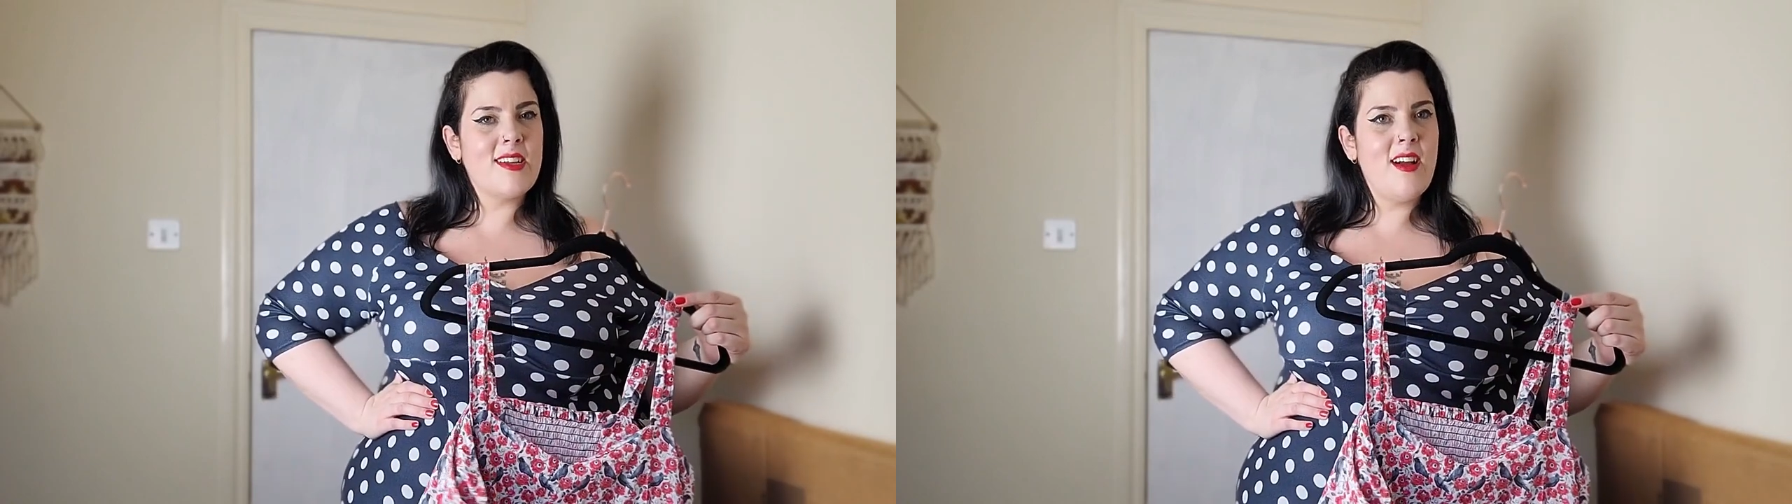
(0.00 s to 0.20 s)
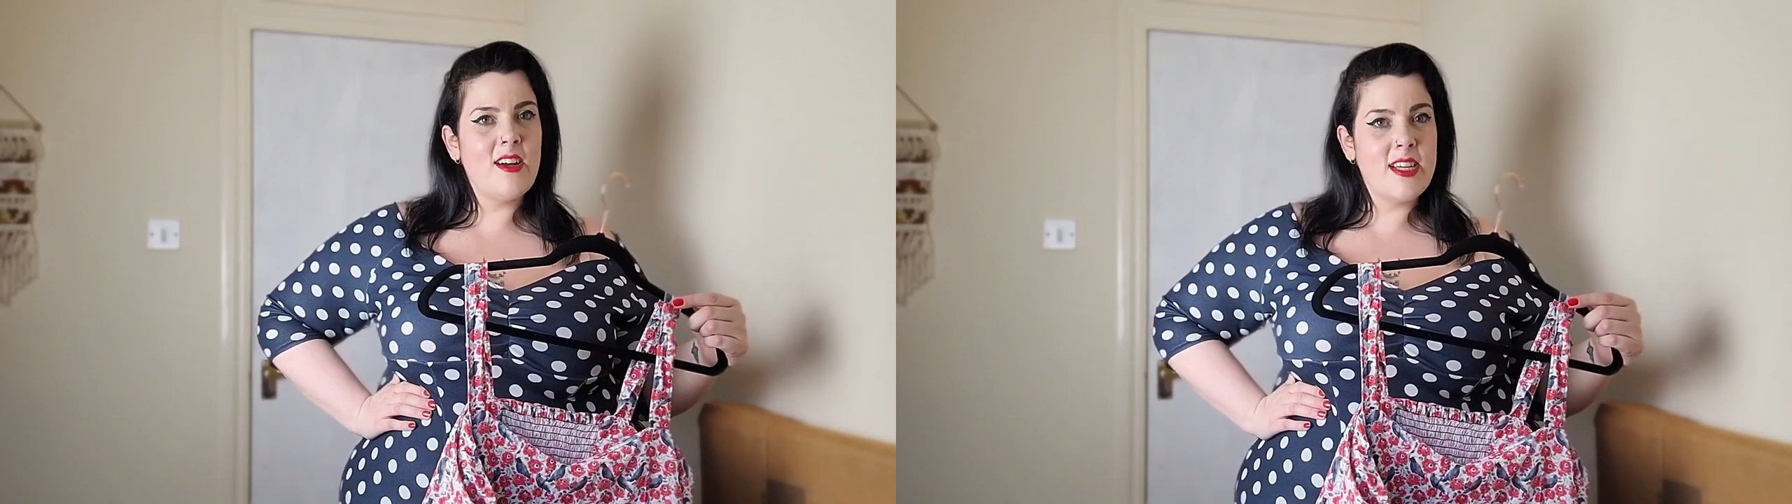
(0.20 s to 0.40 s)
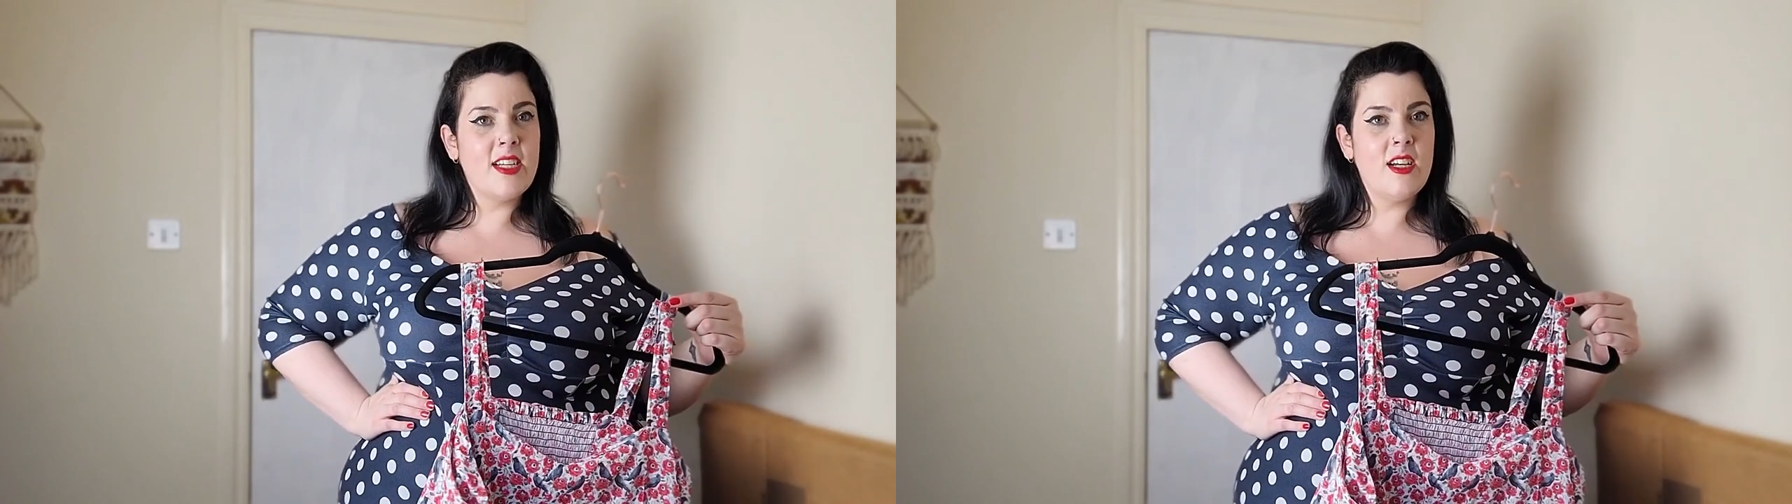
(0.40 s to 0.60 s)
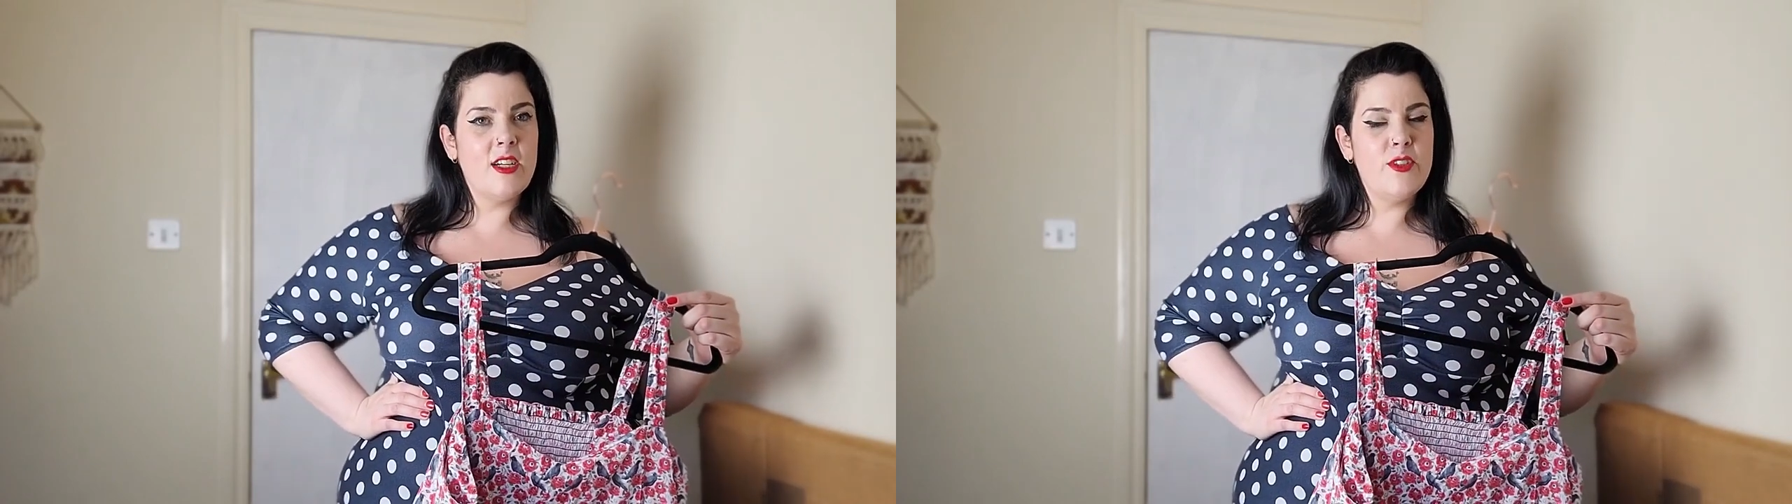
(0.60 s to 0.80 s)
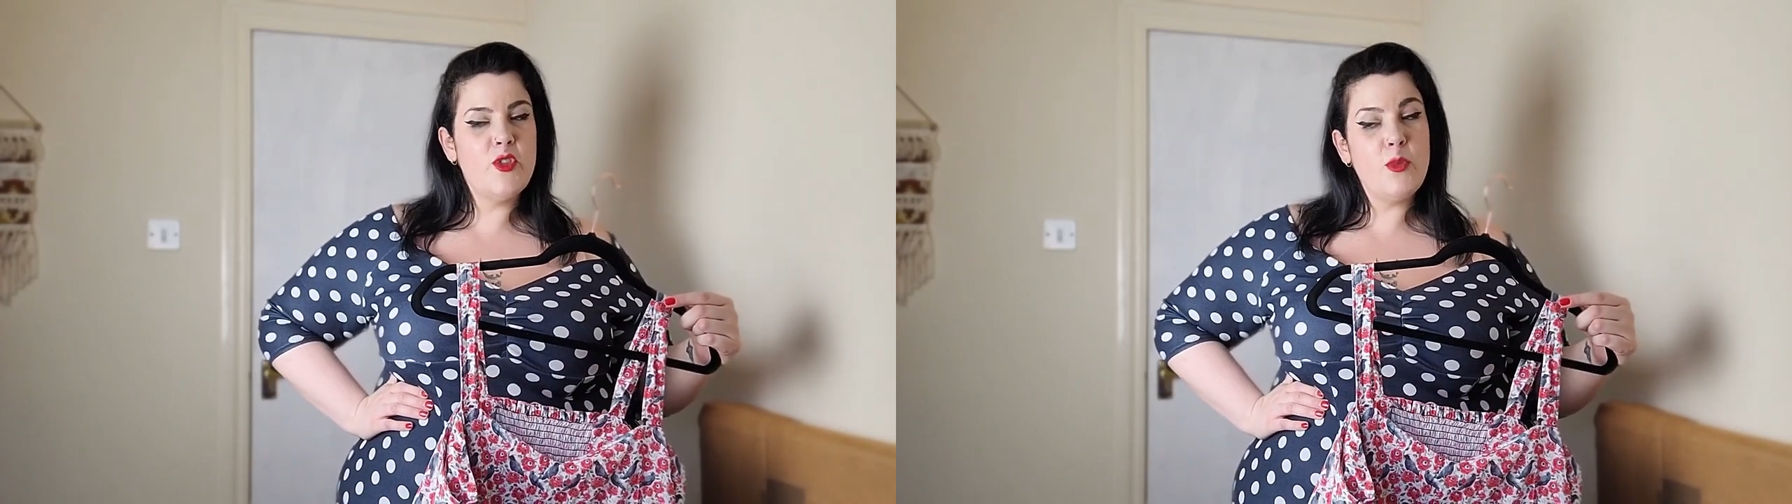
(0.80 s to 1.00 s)
hugging
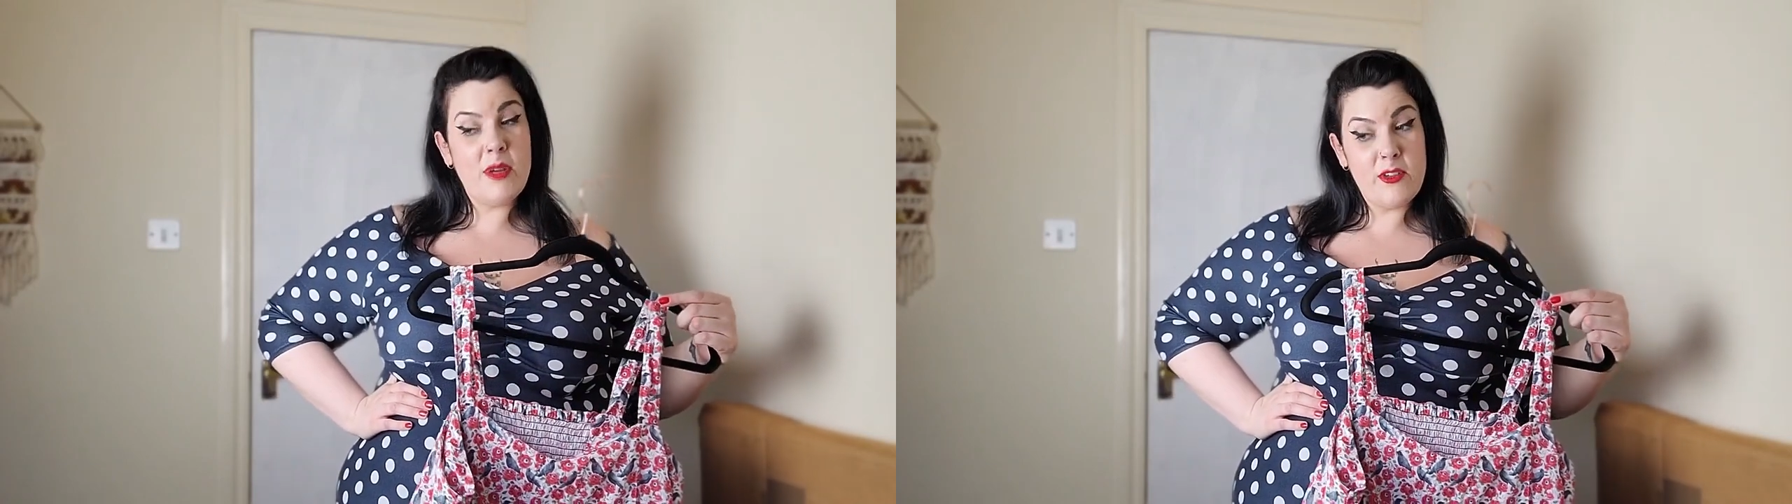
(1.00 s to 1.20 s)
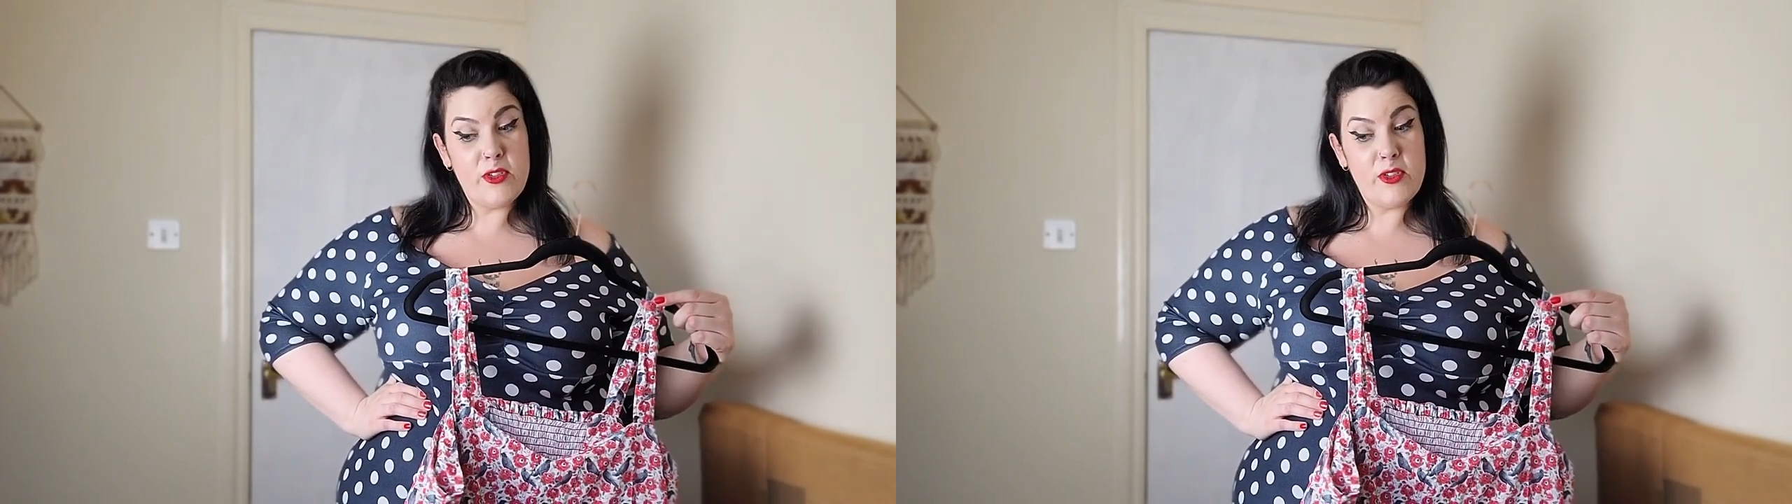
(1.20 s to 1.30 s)
clothes, you may have